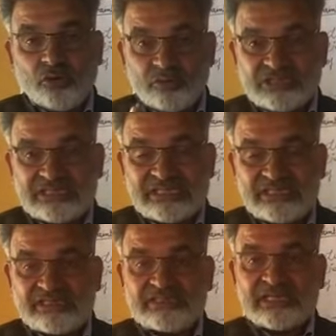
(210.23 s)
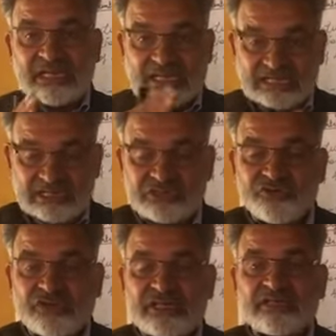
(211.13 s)
obstacles, a
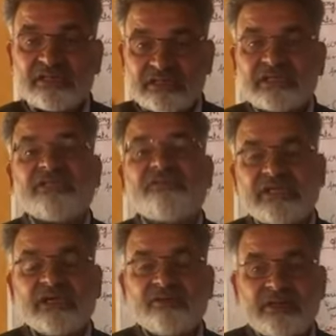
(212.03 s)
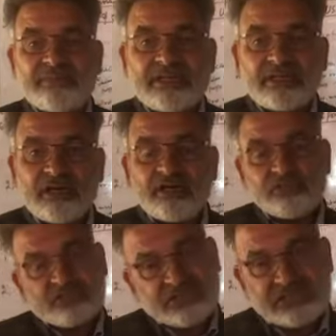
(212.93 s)
constraint in the way of America
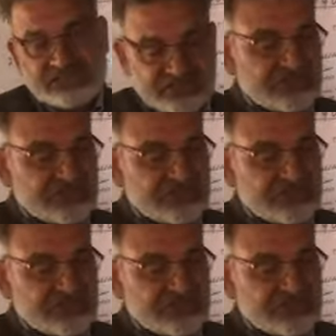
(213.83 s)
to take its